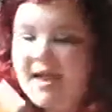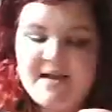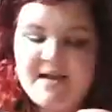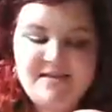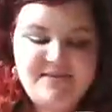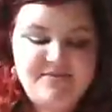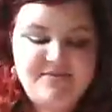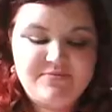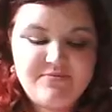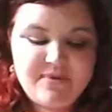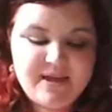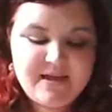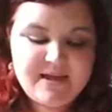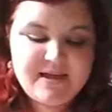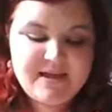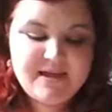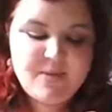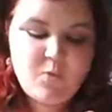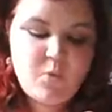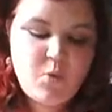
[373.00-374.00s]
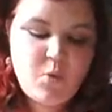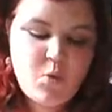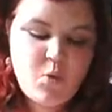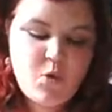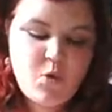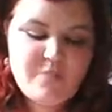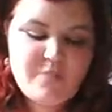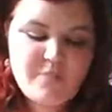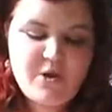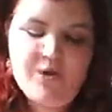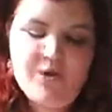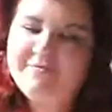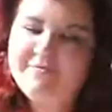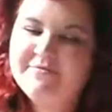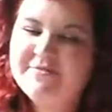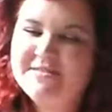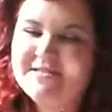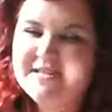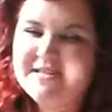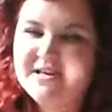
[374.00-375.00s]
it's a really warm,
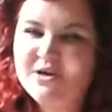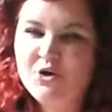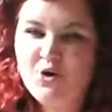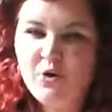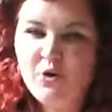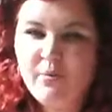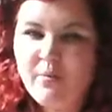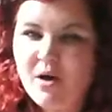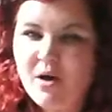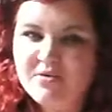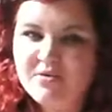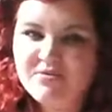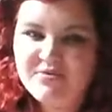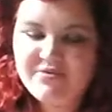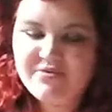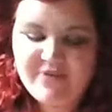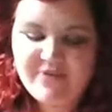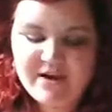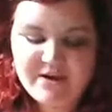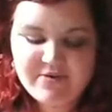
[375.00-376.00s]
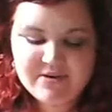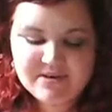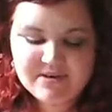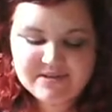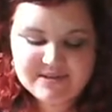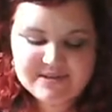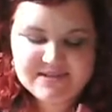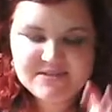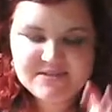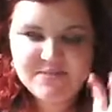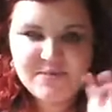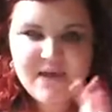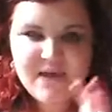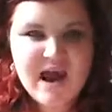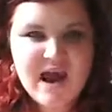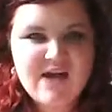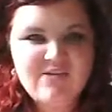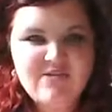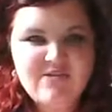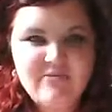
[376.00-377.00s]
comforting, gourmand fragrance. There's some
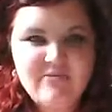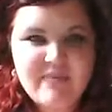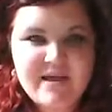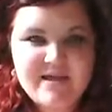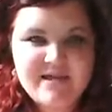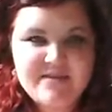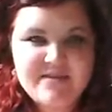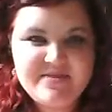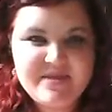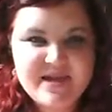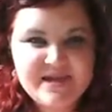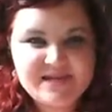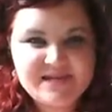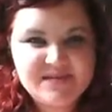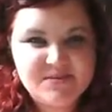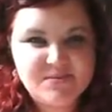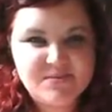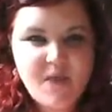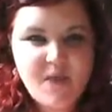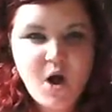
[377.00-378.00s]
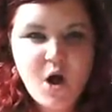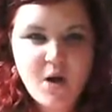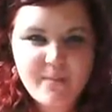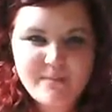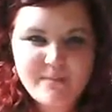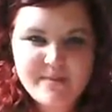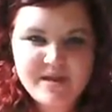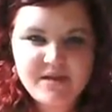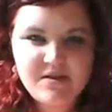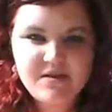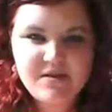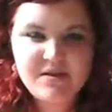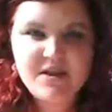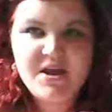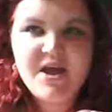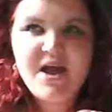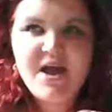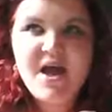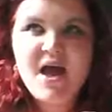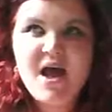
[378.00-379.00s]
caramel in there, some hot milk,
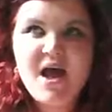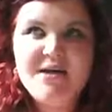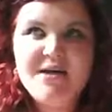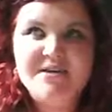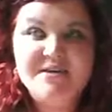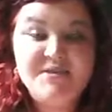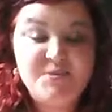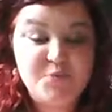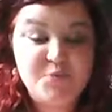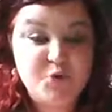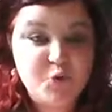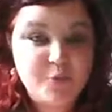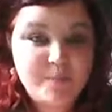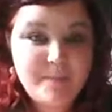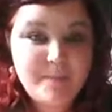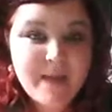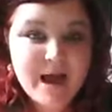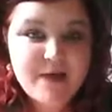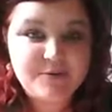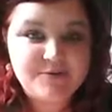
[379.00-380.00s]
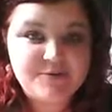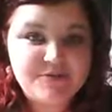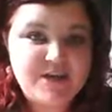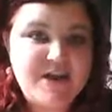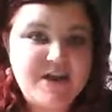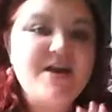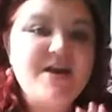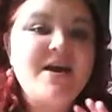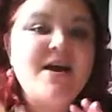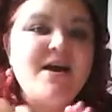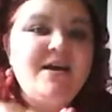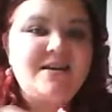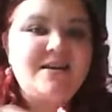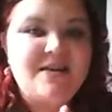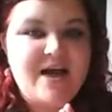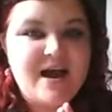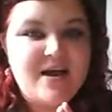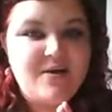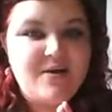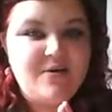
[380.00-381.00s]
and some gunpowder.
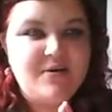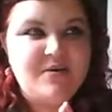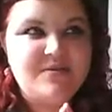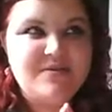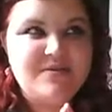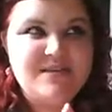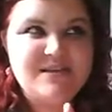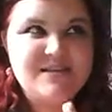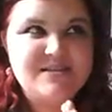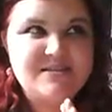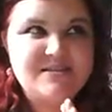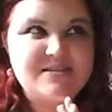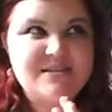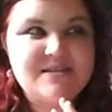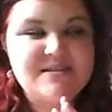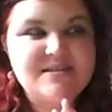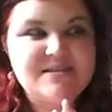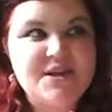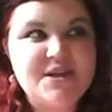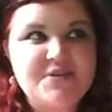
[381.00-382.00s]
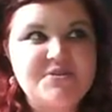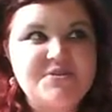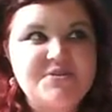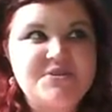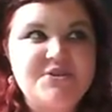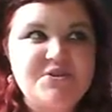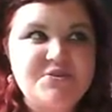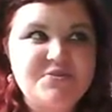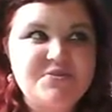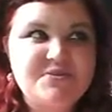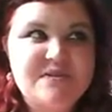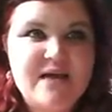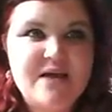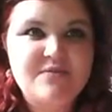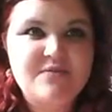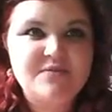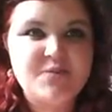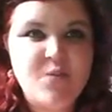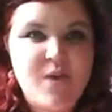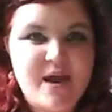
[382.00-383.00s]
Now, these notes do
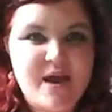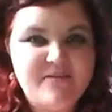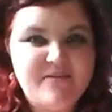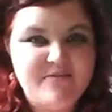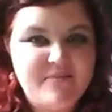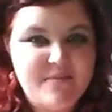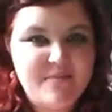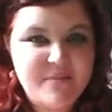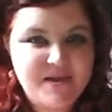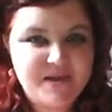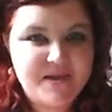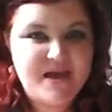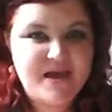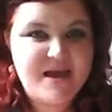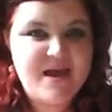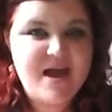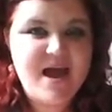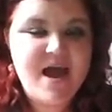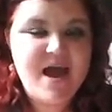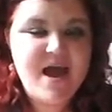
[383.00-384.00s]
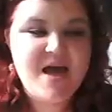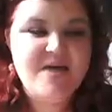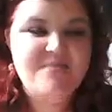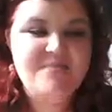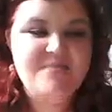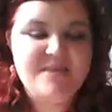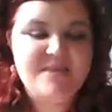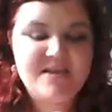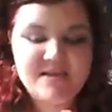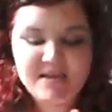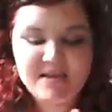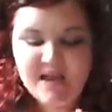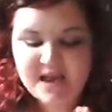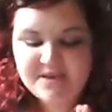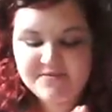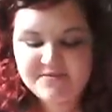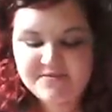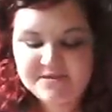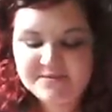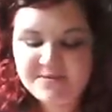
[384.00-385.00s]
sound quite familiar, and they're
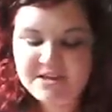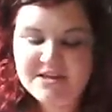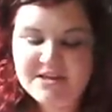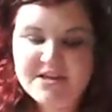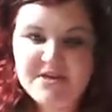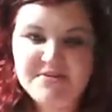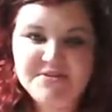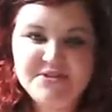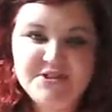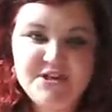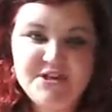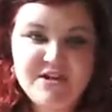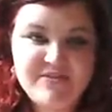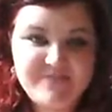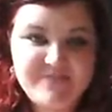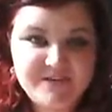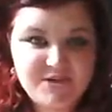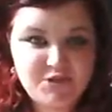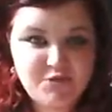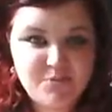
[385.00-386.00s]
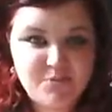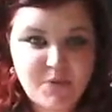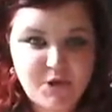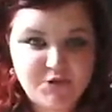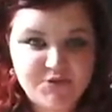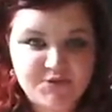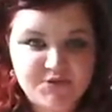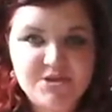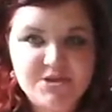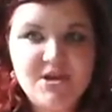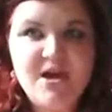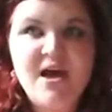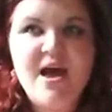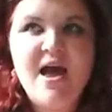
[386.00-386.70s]
kind of similar notes to Le Fin du Monde,